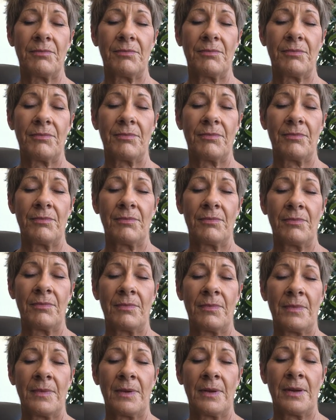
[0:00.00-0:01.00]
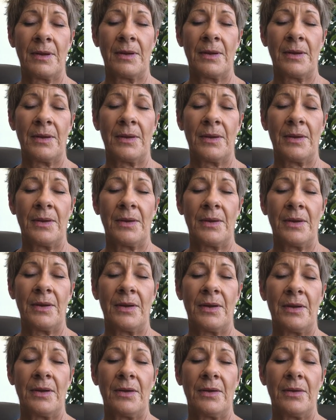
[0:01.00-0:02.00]

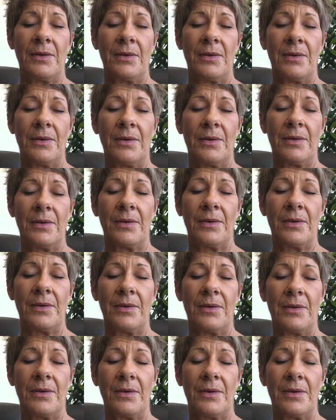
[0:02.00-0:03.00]
Nothing is said.